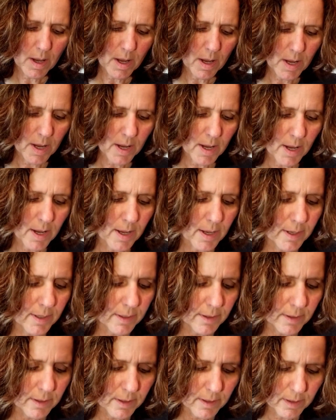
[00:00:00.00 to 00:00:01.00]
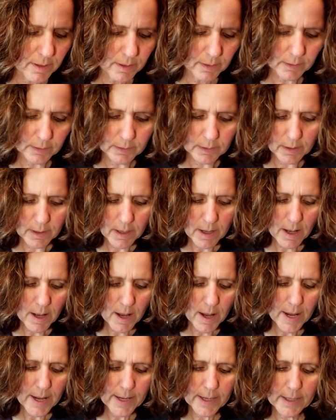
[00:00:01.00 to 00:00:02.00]
And
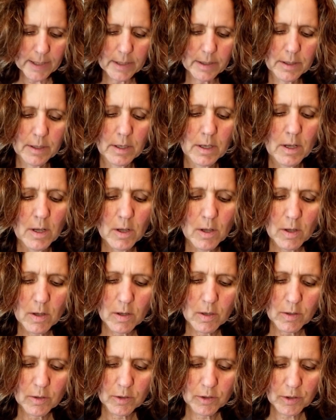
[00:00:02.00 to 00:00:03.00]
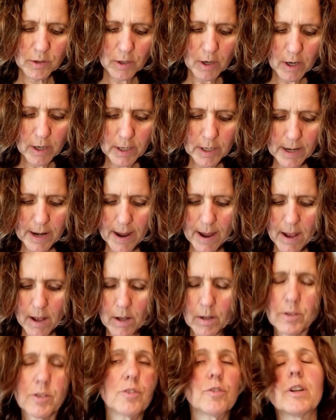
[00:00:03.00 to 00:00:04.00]
I had started
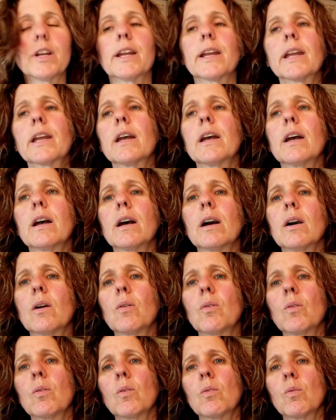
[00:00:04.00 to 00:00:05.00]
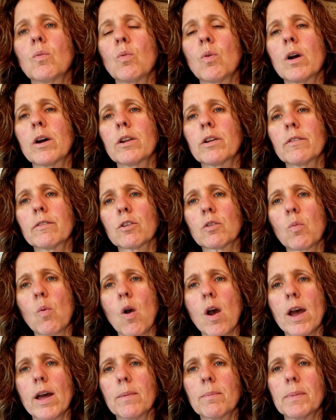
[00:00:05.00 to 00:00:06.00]
out doing it
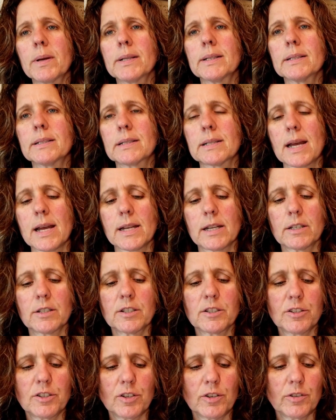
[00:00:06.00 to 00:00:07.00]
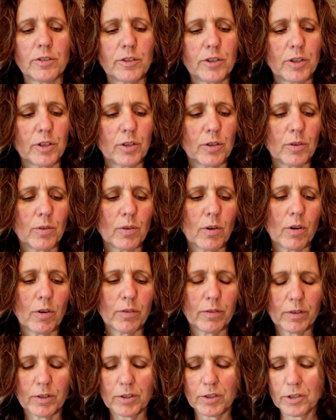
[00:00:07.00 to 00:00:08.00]
1/1, but decided to do
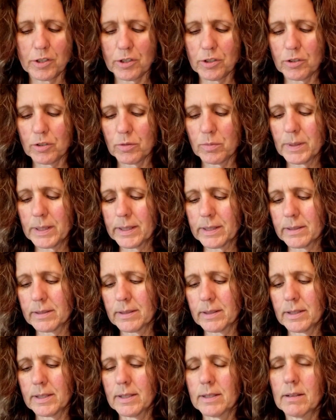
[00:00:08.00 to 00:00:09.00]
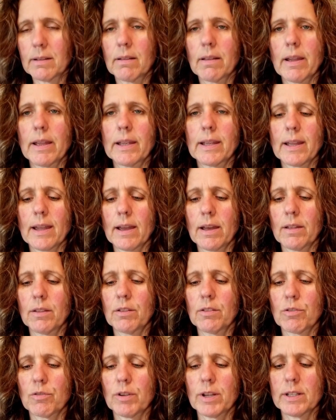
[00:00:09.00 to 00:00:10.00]
2/2 because I didn't like how the
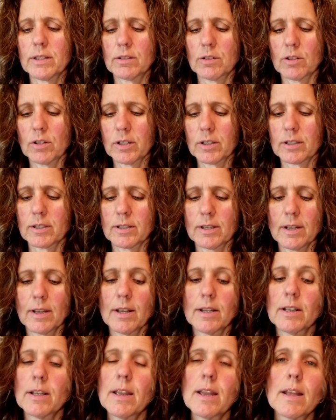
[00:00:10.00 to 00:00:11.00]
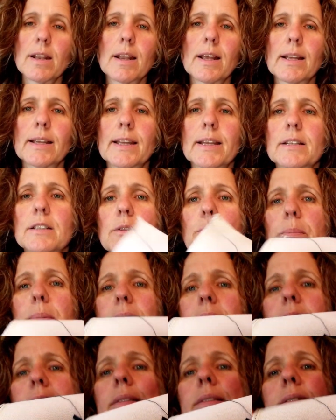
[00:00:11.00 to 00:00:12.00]
threads looked. And I get to
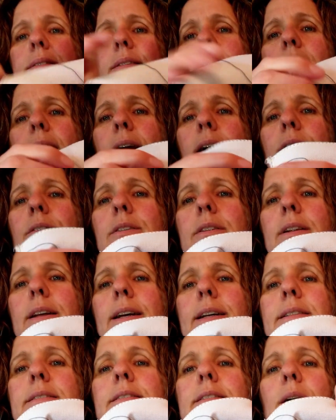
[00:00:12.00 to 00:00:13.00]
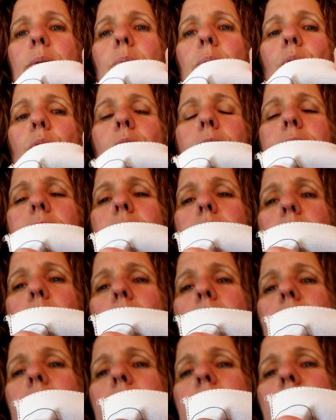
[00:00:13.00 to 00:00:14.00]
pick this out at some point,
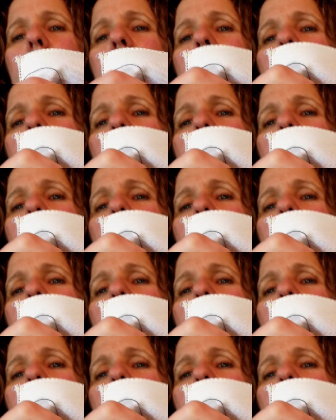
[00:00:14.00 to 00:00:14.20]
but